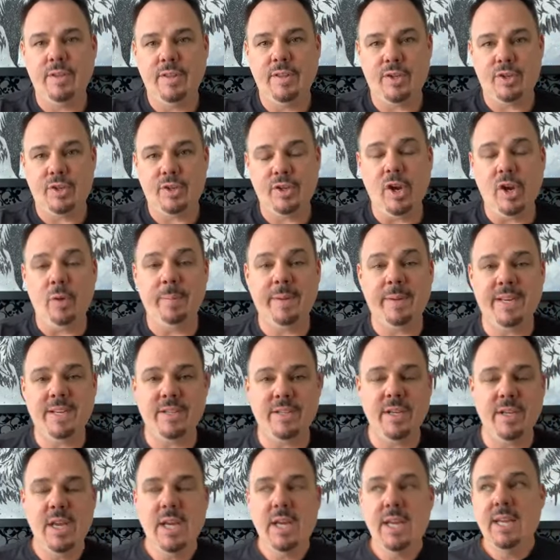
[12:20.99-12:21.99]
the show,
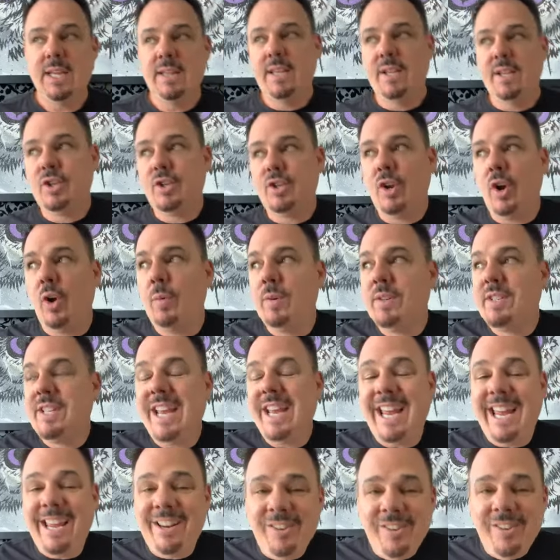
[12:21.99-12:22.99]
because this show was
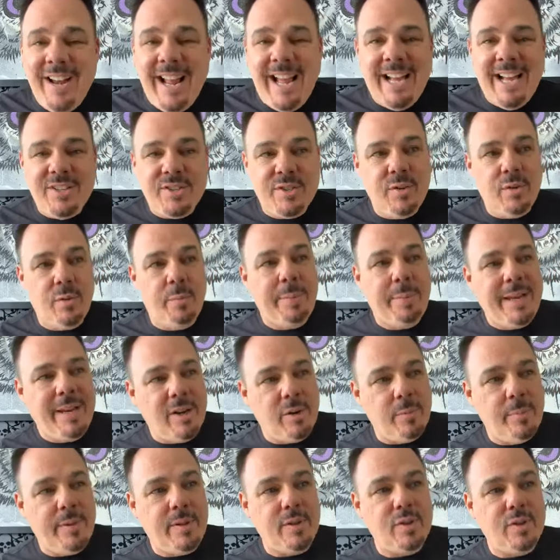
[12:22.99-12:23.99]
the international
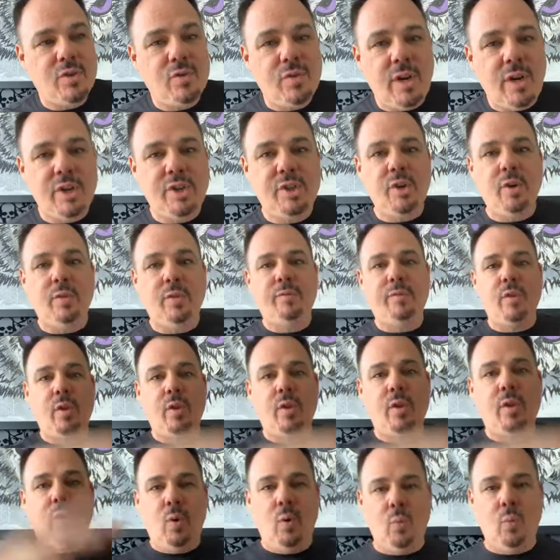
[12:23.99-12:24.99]
Peterbilt truck show for the
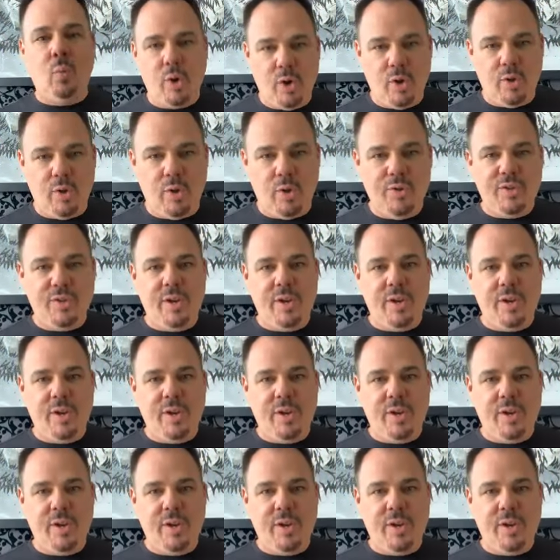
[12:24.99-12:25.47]
whole world.